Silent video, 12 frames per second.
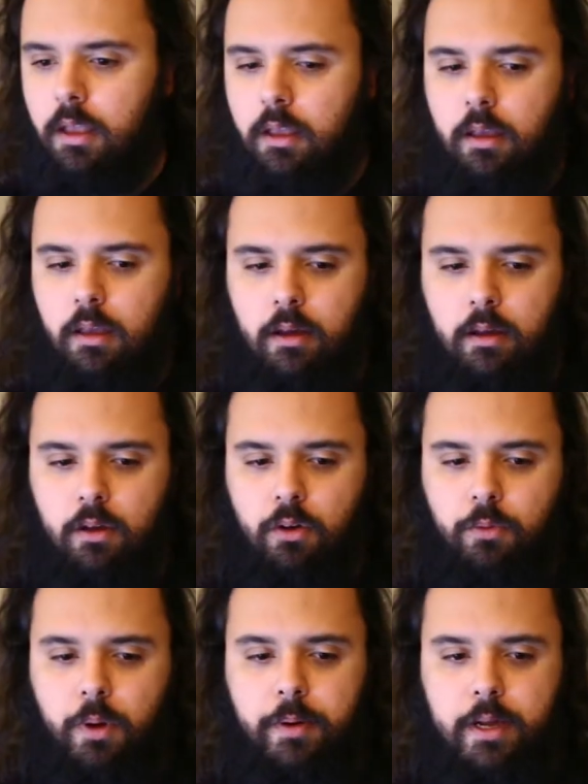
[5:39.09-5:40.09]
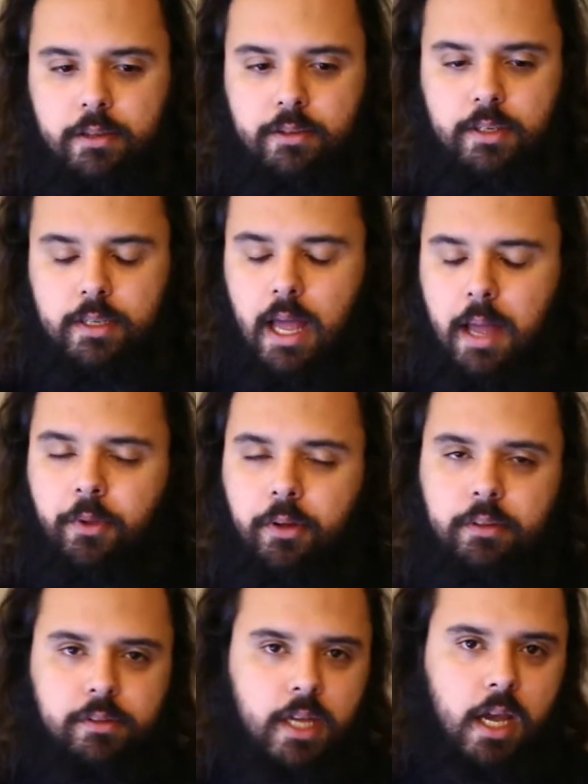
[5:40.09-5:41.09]
Whereas I'm not
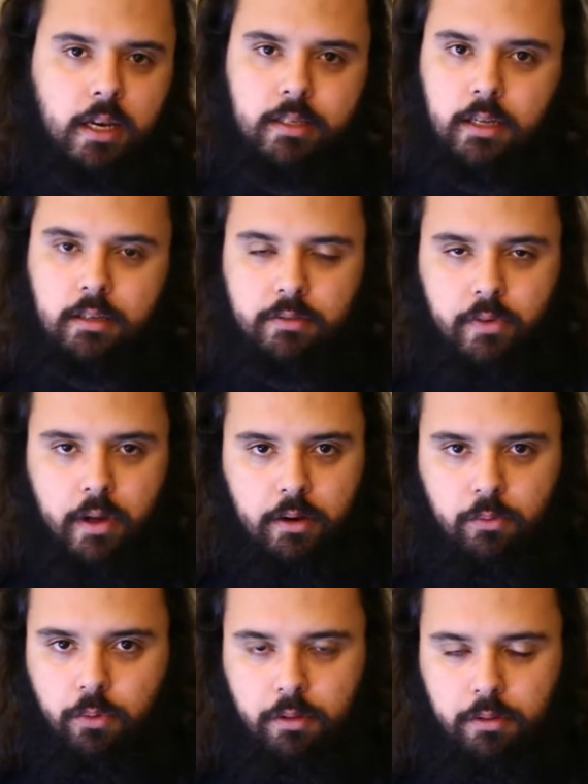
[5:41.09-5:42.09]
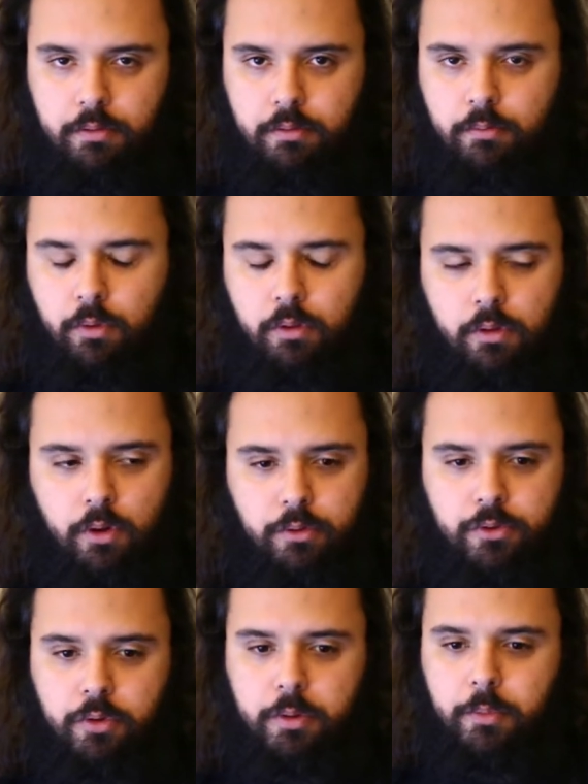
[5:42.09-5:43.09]
entirely satisfied with her
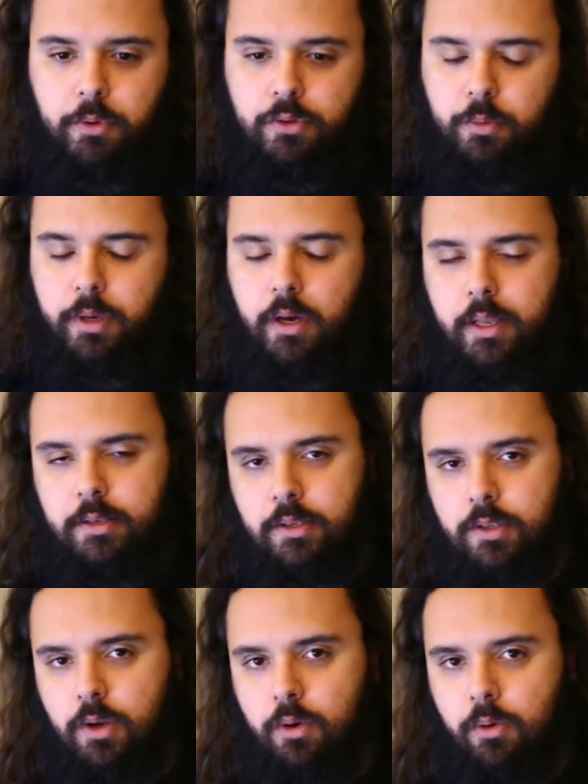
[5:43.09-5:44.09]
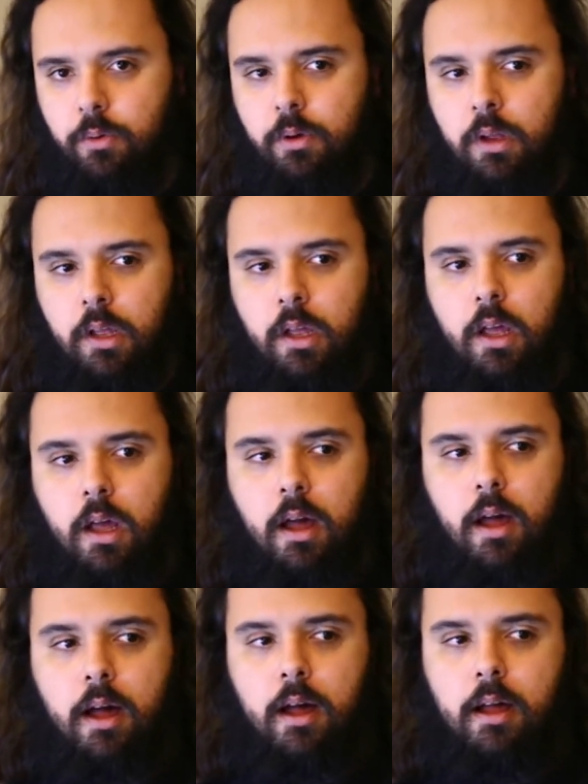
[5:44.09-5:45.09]
treatment, to be honest. So
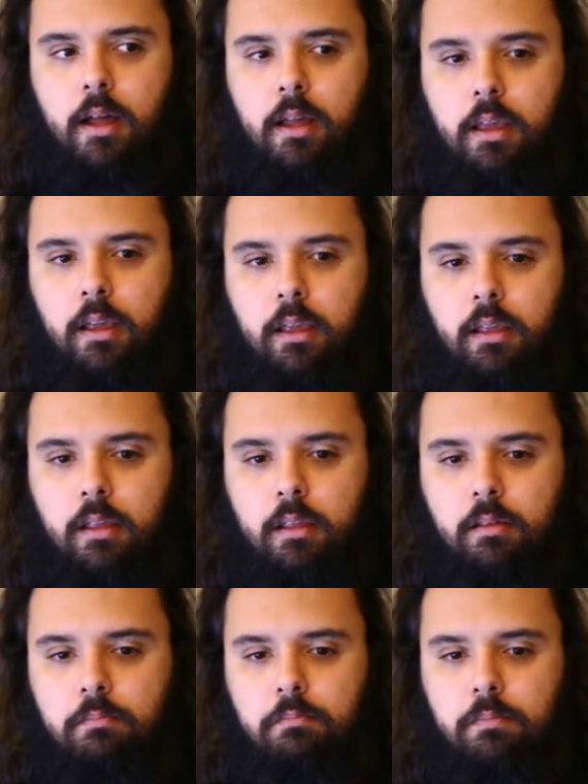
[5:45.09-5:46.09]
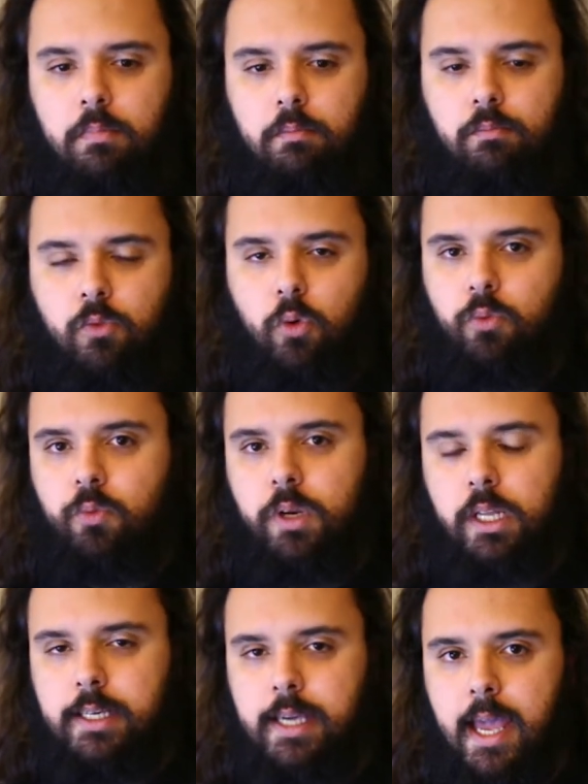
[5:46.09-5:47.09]
I don't
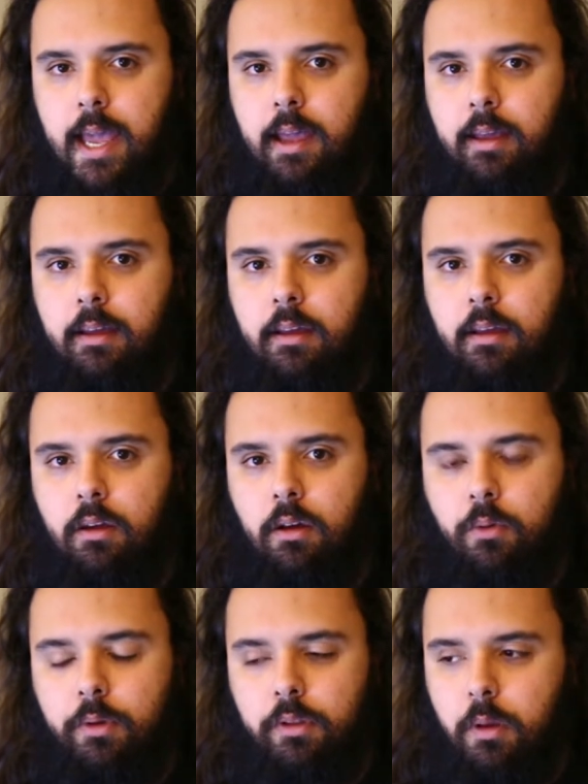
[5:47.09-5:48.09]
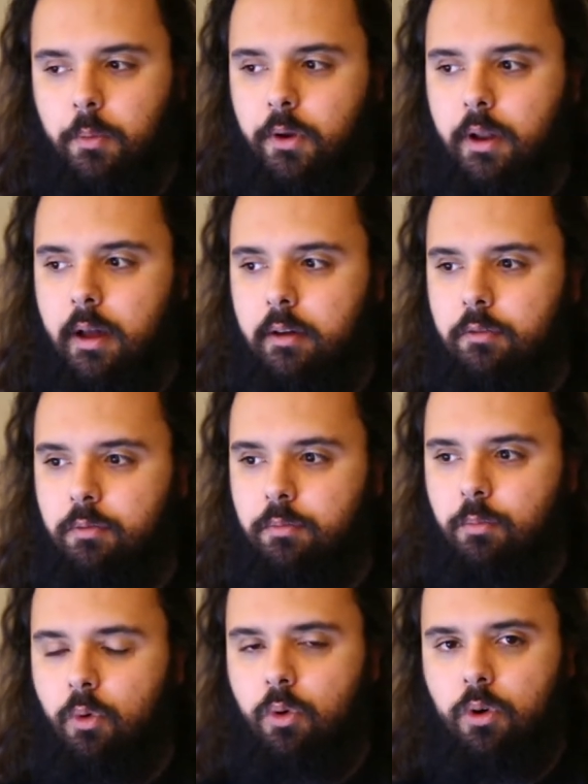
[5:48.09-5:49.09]
really care whether I'm gonna have
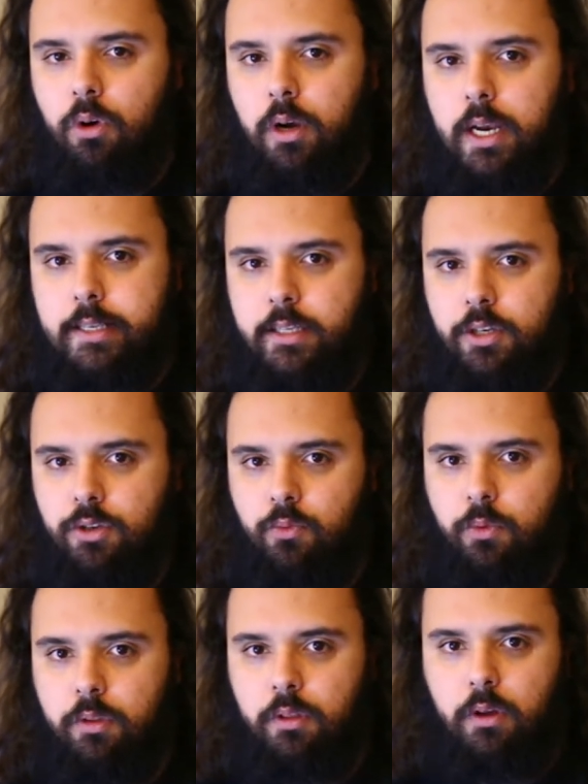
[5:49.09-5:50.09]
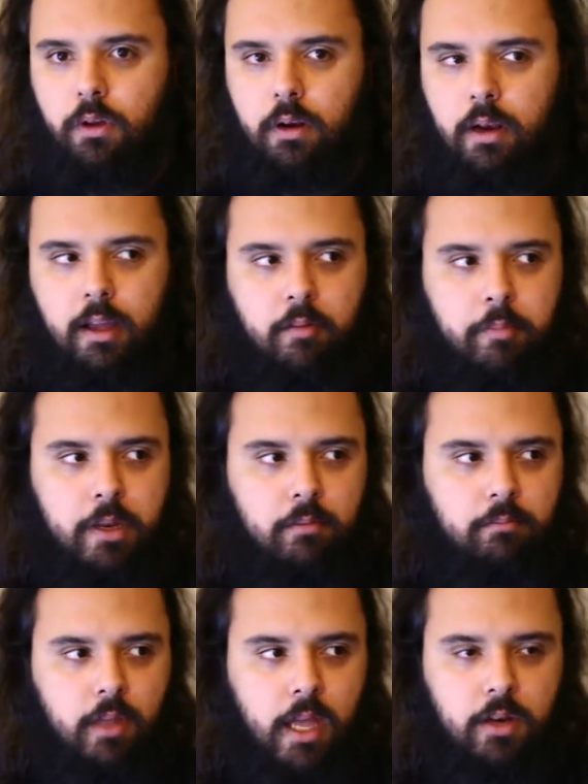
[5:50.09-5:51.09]
more or less session with her. Like, I've
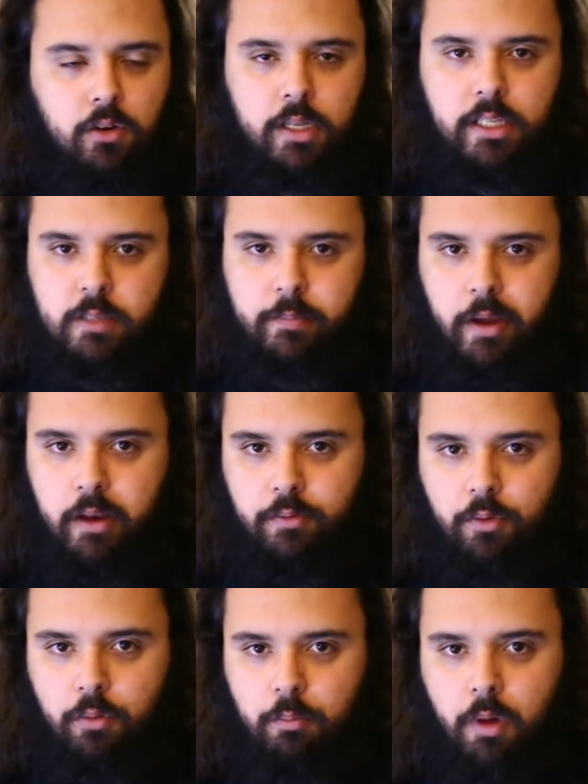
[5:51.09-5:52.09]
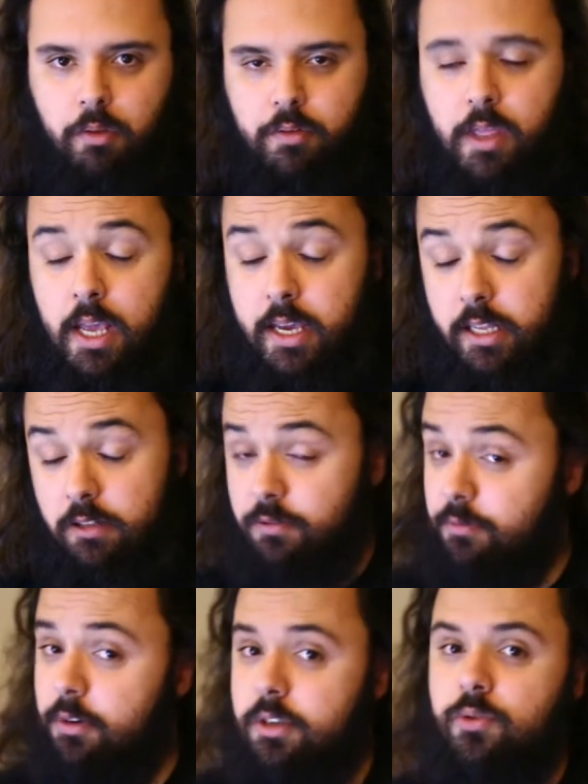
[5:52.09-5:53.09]
been handling this pain for a month. It's
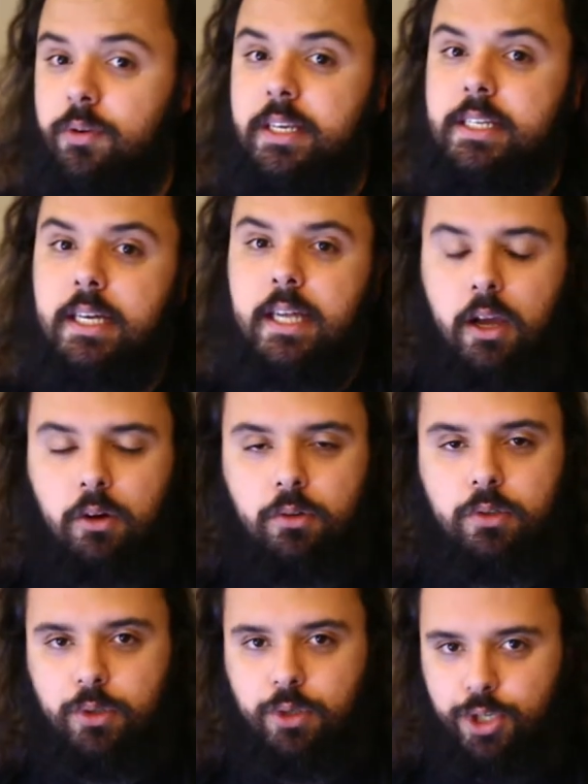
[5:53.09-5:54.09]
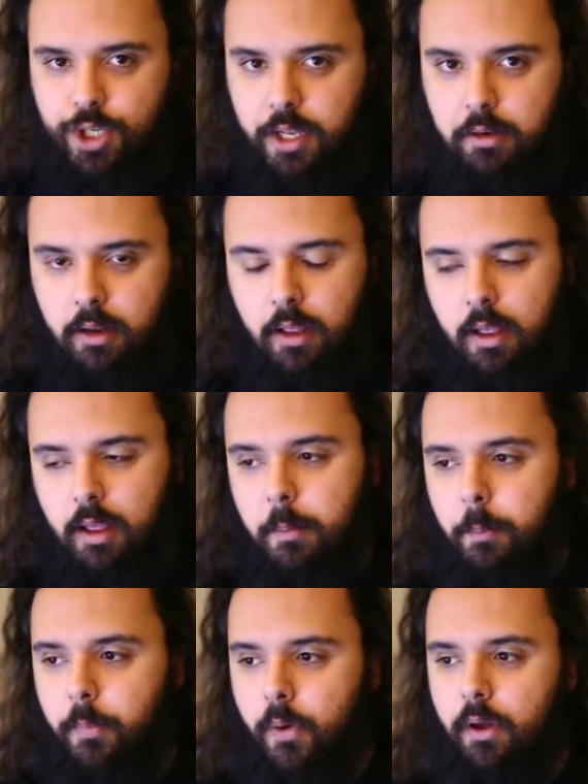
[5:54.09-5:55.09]
frustrating. I can't do shit,
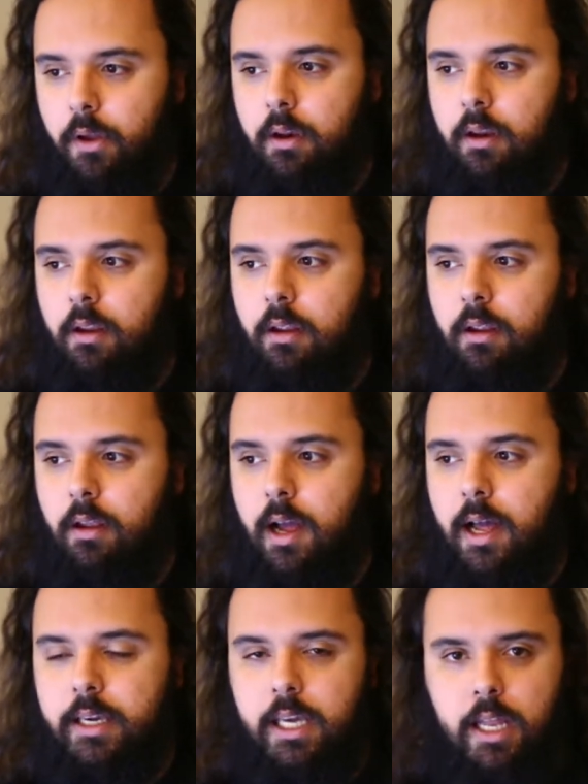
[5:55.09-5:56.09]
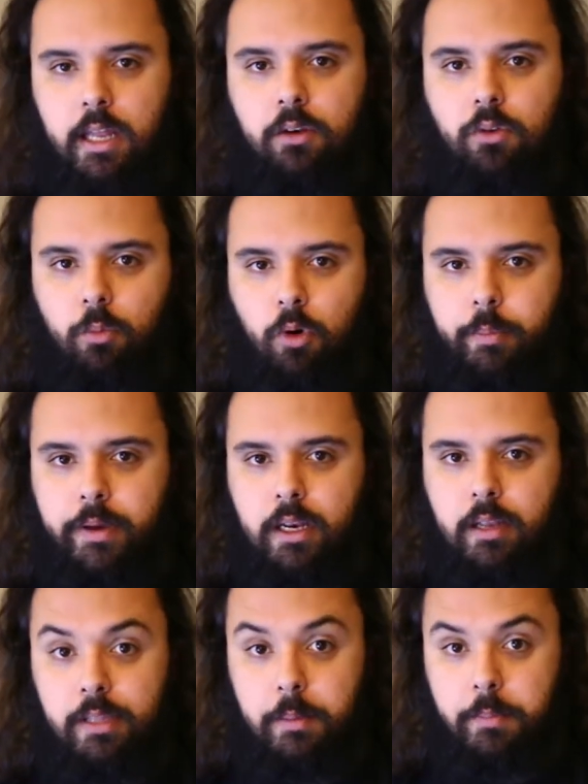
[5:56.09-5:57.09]
but I can handle more pain
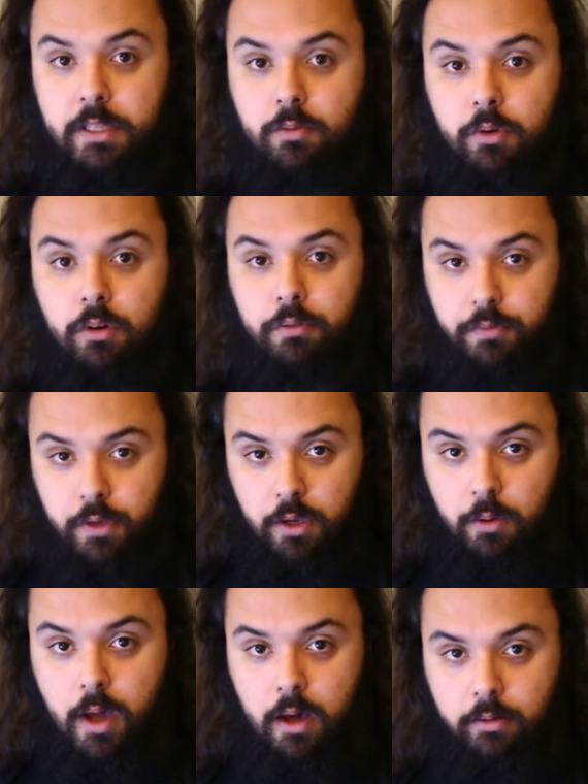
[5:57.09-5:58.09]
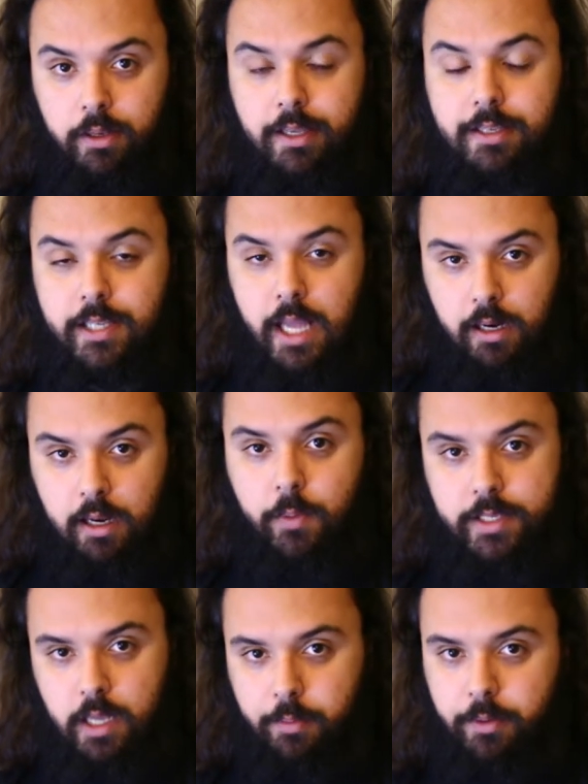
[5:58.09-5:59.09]
if that means we're gonna figure out exactly
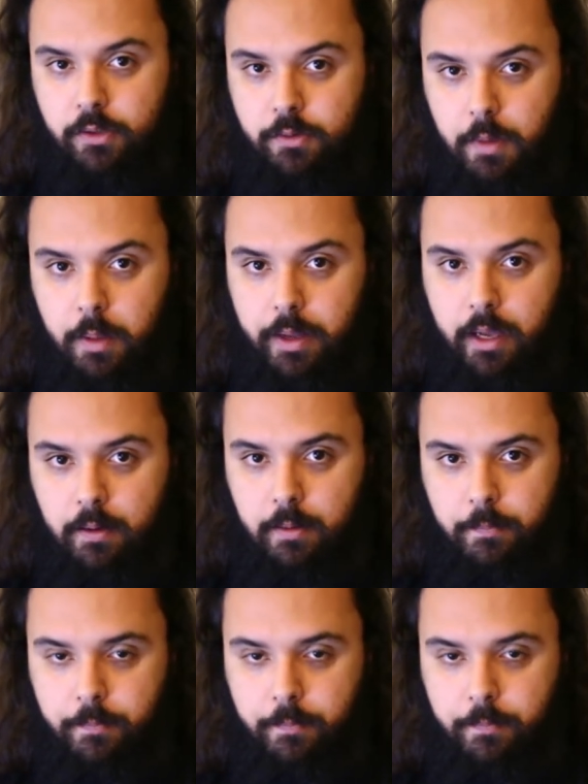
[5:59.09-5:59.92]
what's happening to my back.